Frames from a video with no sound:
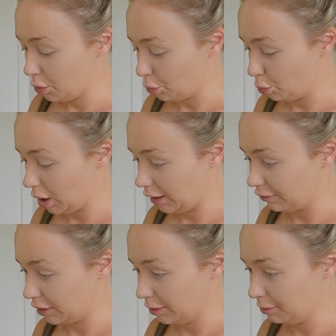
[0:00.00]
One
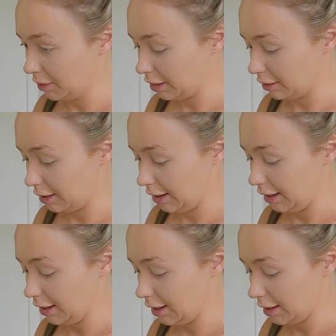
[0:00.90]
of them that
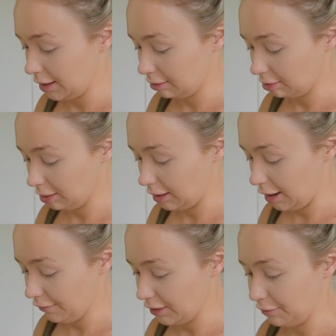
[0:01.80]
I
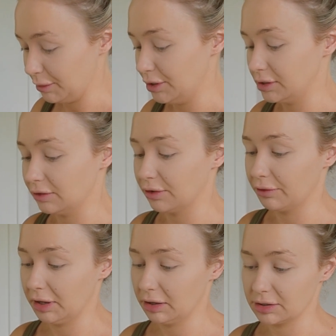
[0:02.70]
love and have been using for a
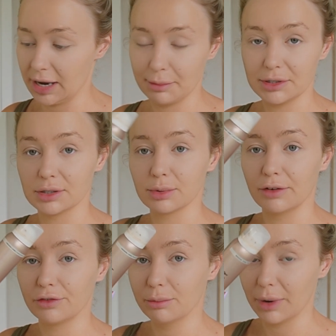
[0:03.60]
really long time is this one
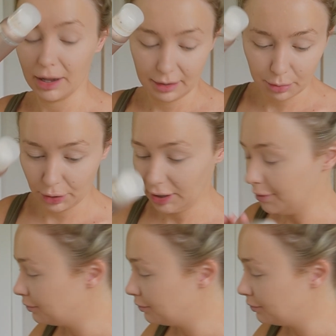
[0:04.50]
from Bali Body,